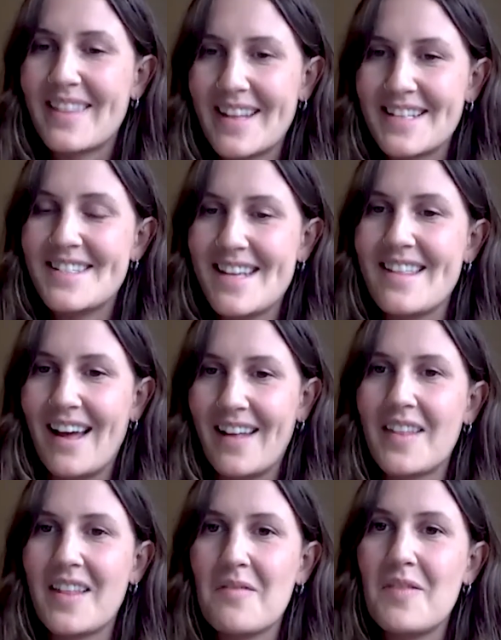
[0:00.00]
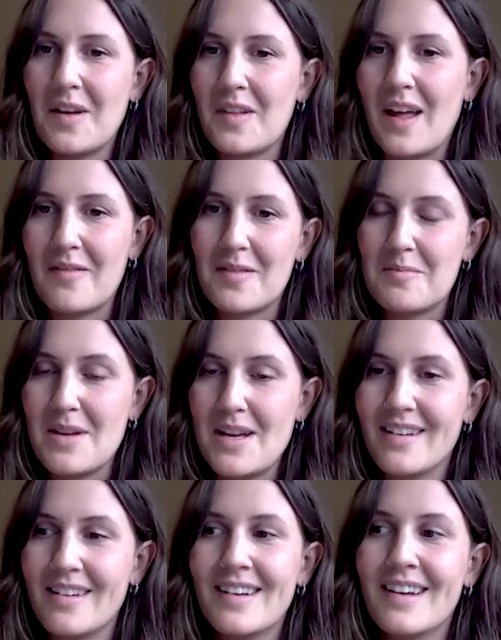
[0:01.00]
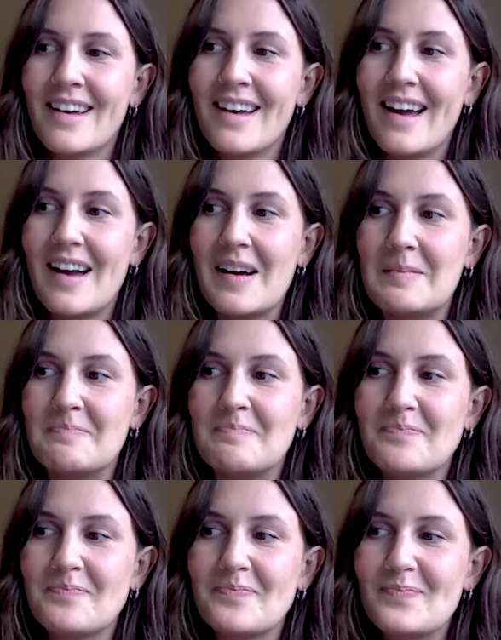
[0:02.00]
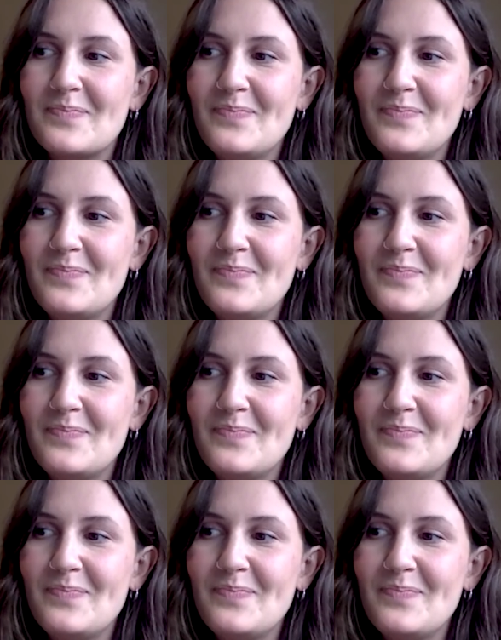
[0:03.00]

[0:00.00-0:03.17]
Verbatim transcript: that they see that, that they feel that from me. Um,